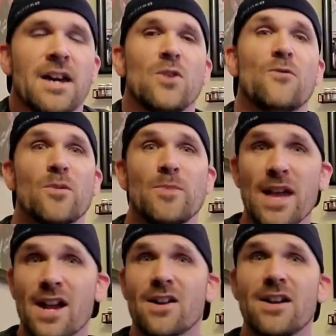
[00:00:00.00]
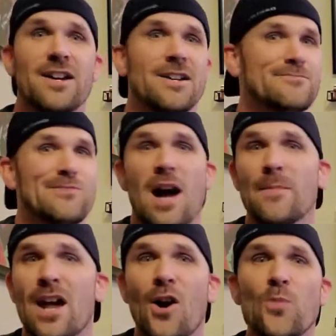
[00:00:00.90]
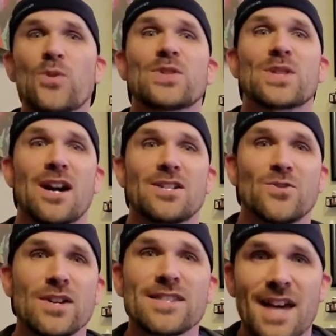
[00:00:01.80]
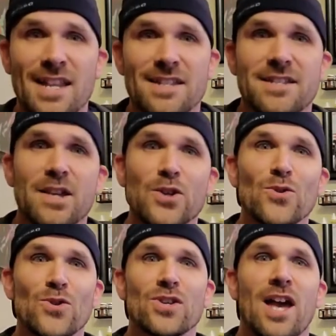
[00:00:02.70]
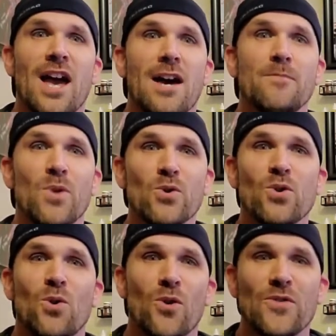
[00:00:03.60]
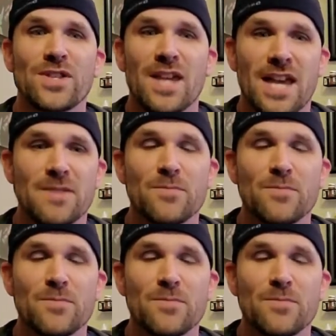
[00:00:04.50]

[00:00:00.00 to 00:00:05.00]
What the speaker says: from there, I mean, I hope this has gotten you excited to take a look at both Corvus and